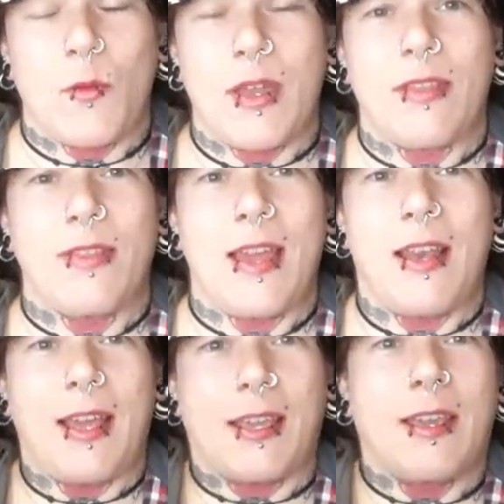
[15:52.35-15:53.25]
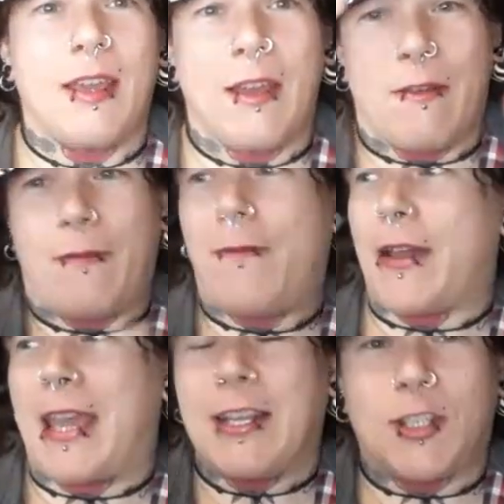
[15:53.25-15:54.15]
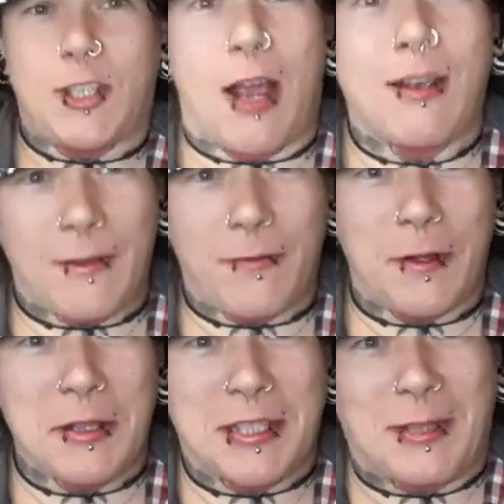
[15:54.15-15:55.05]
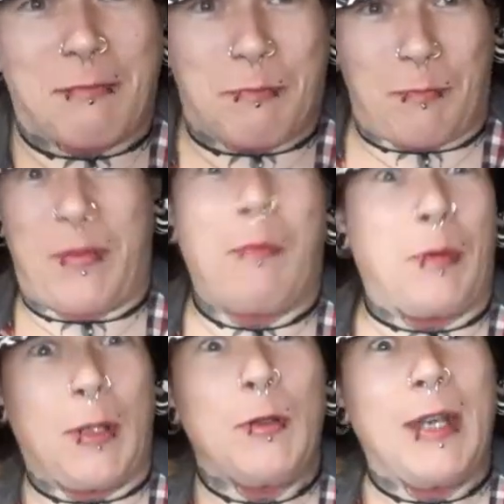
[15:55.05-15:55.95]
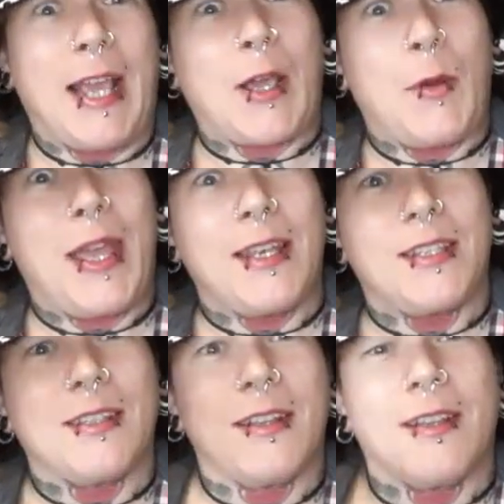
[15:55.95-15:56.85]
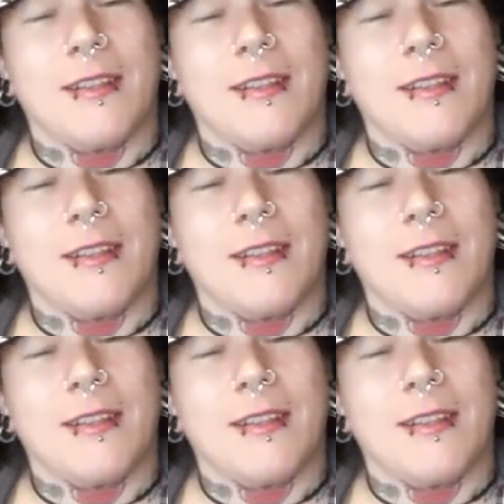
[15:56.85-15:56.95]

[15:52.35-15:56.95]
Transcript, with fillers: with their like fucking jugfuls of the blue liquid.